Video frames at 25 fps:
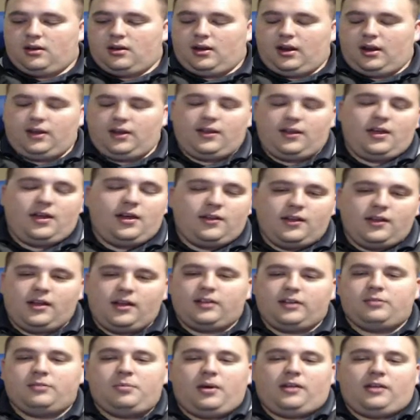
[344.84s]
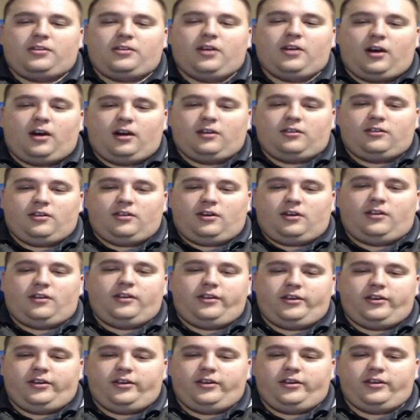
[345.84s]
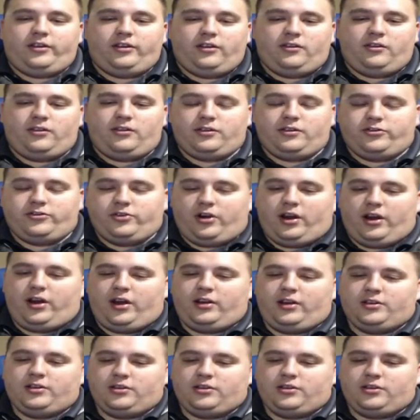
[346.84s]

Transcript: And that's my thoughts on the trade.